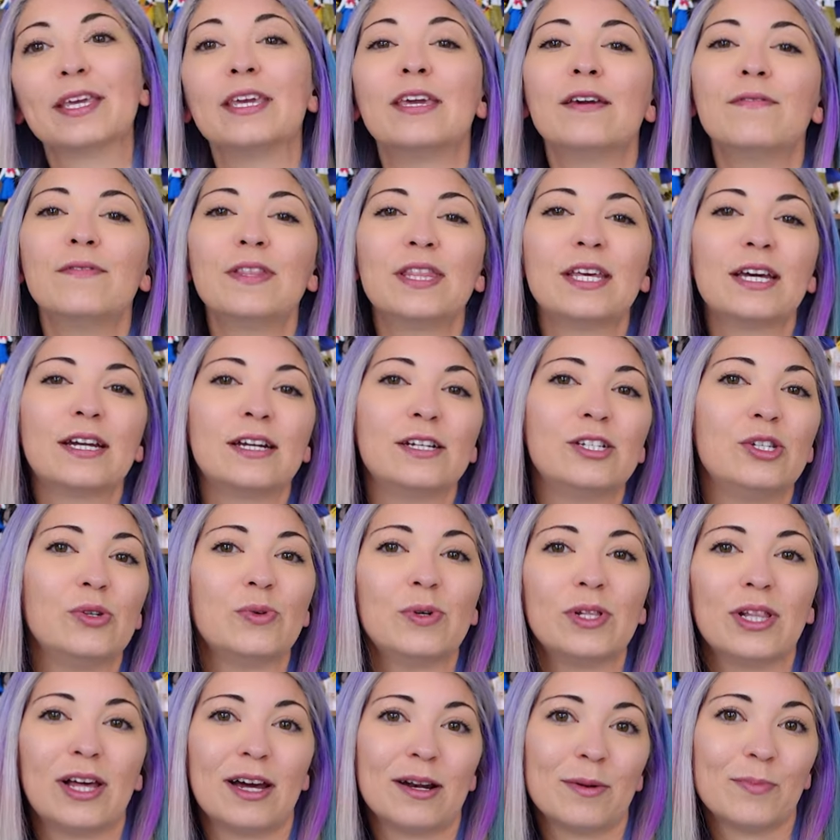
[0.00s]
given that I do
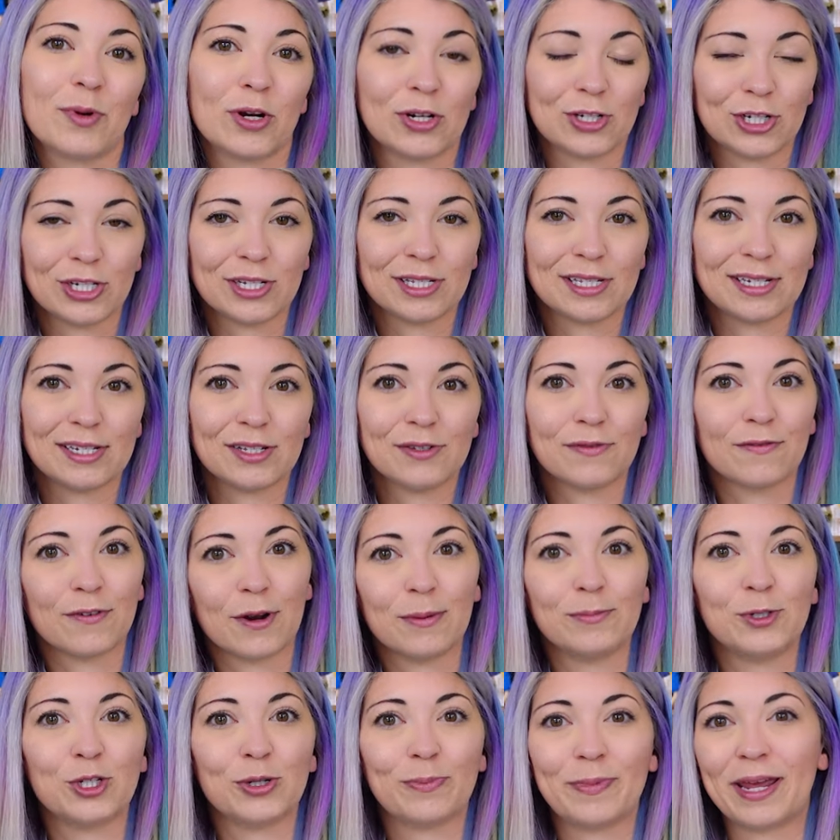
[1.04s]
a lot of purchases
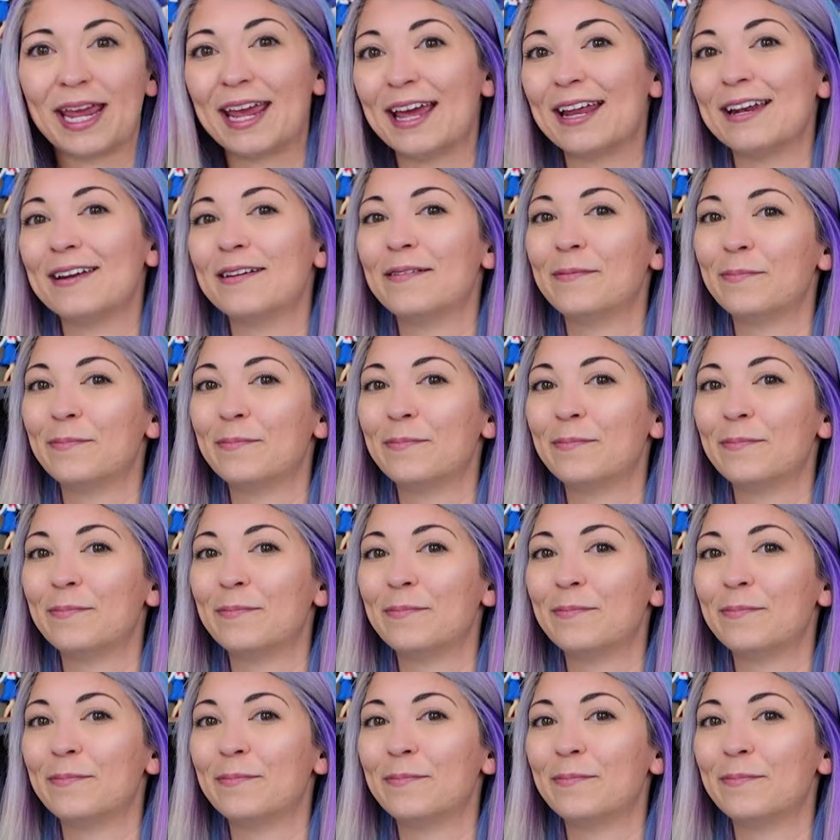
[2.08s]
from Japan